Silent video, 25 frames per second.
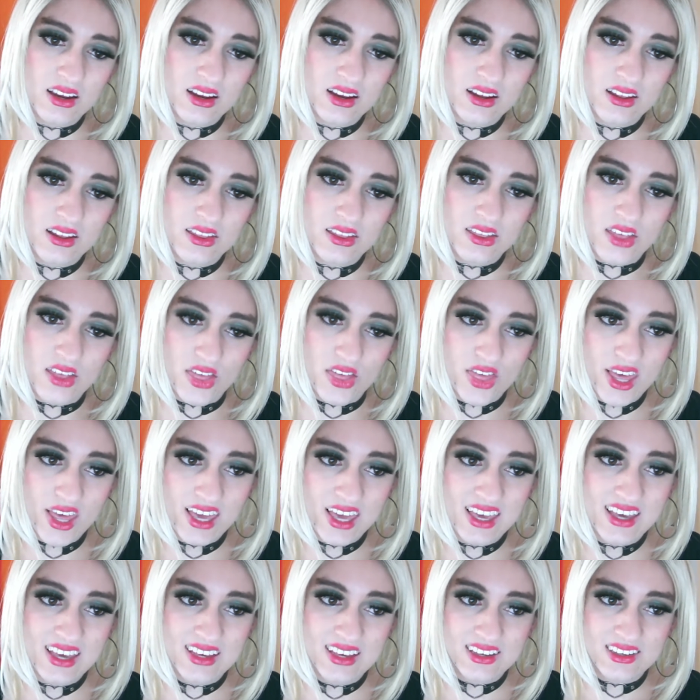The
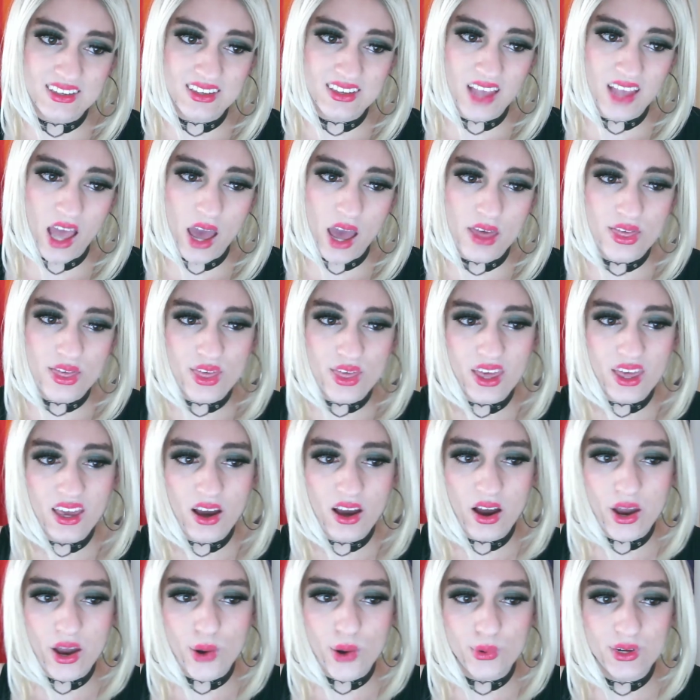thing is, I think
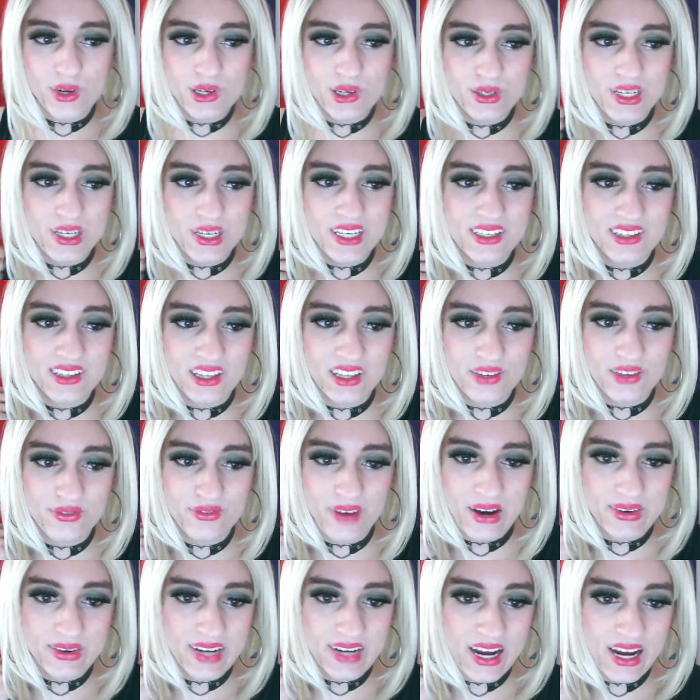I only recently
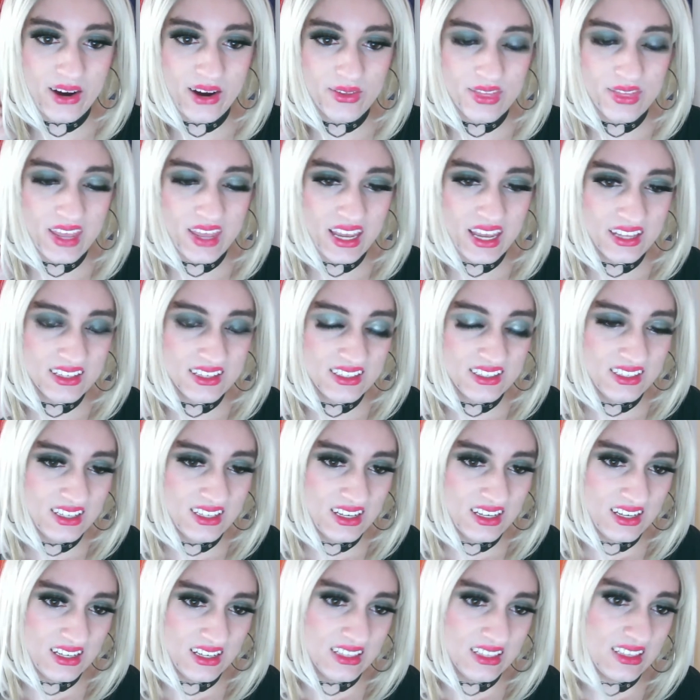found out that
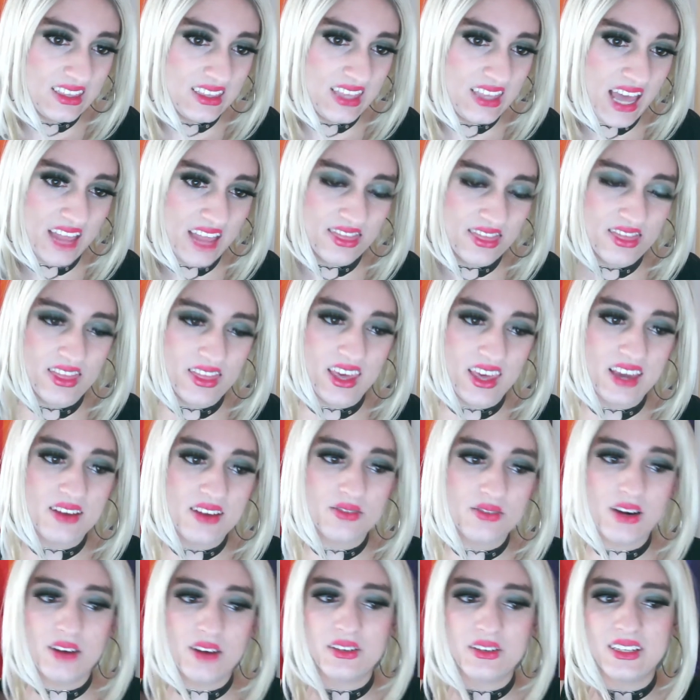that thing
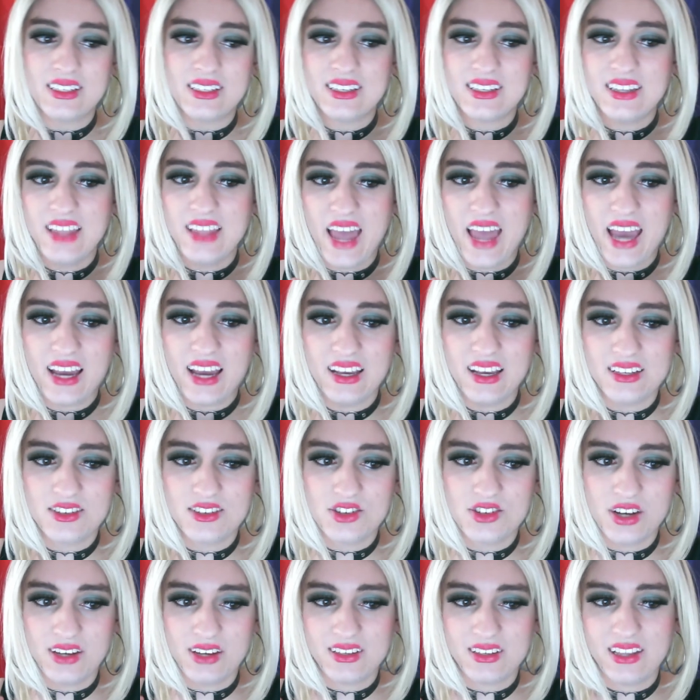around its neck is
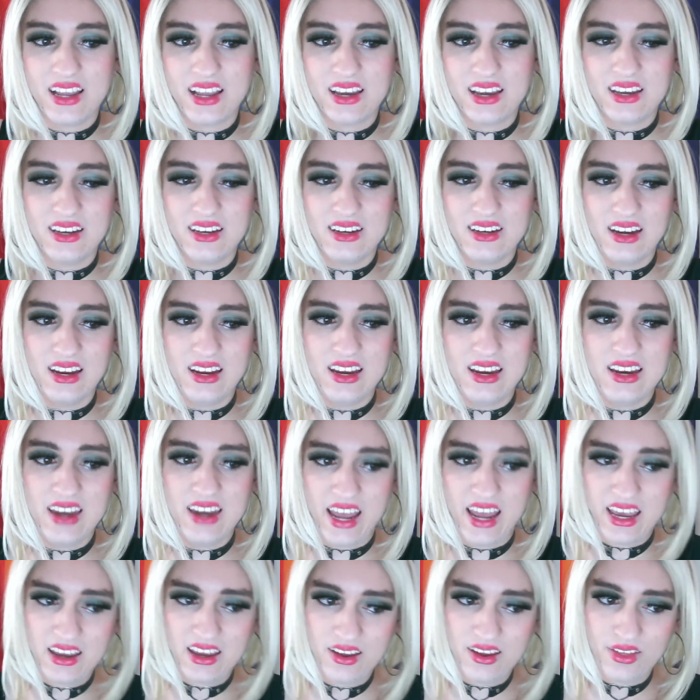just like a
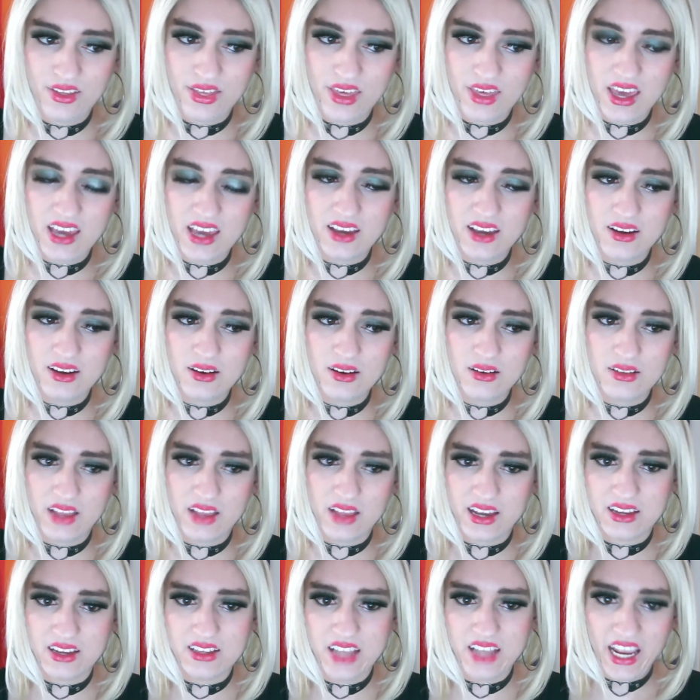neck thing,
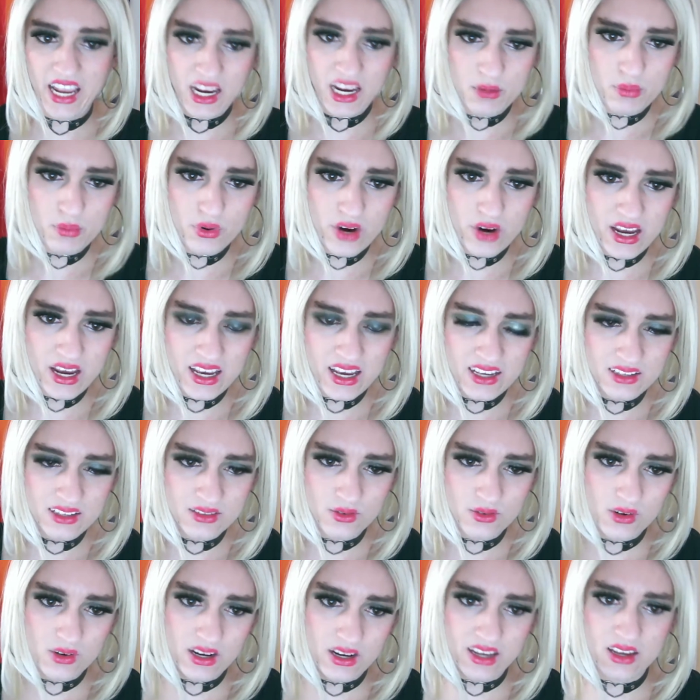like a neck brace,
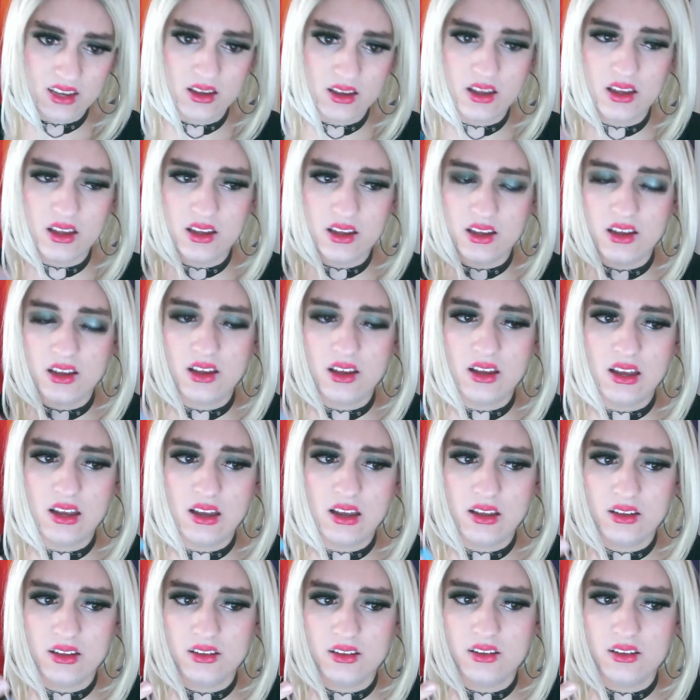or like
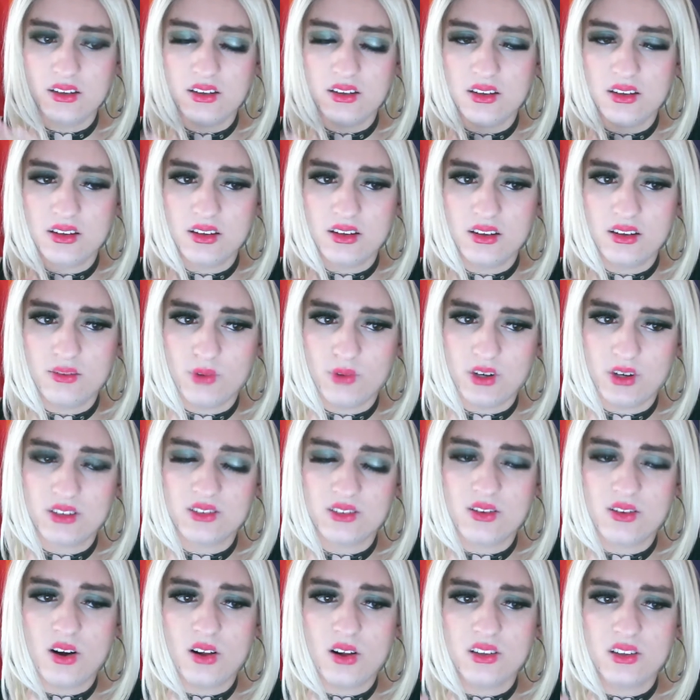a, what is
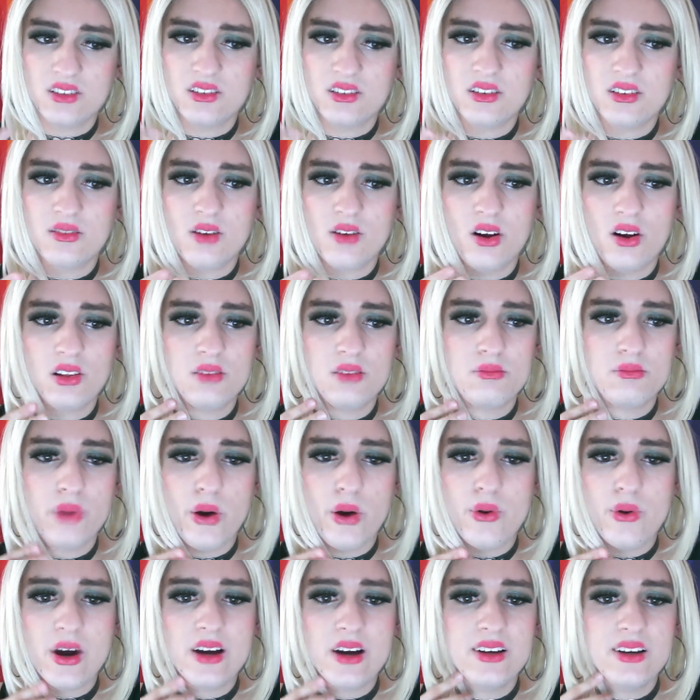it called? Is it called a
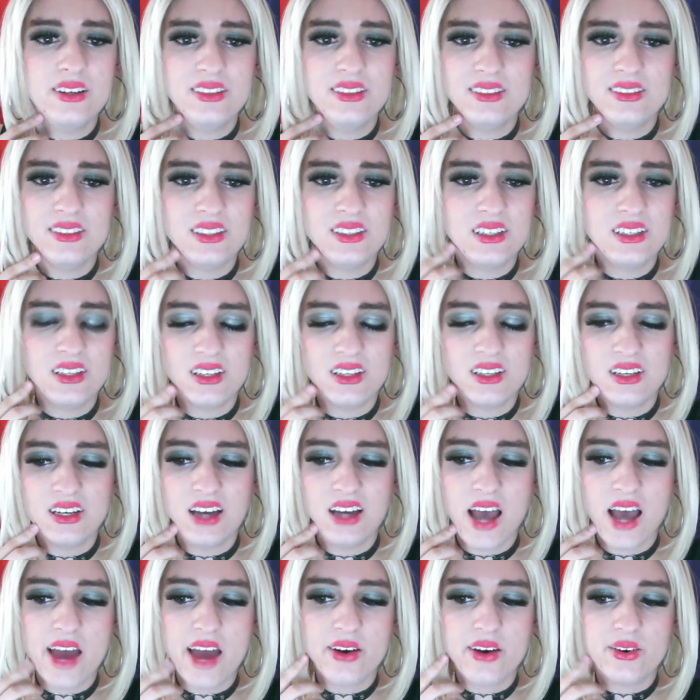boa?
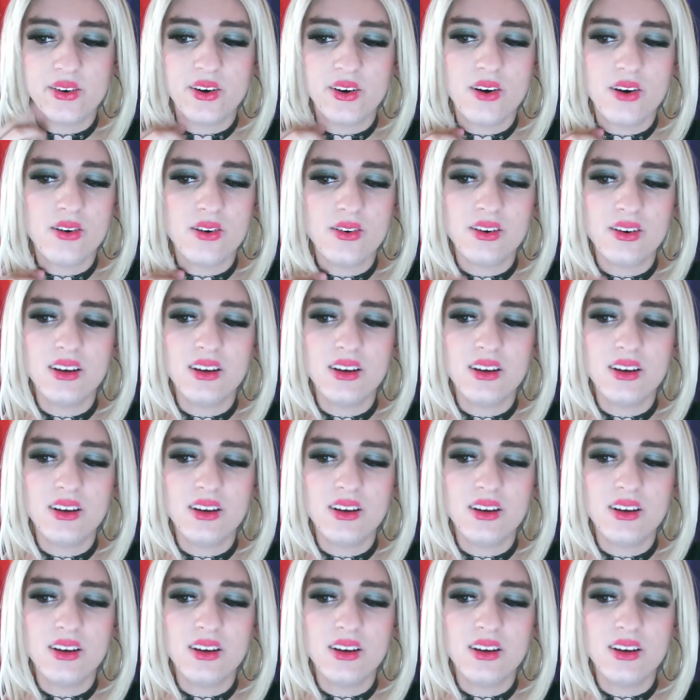I don't know.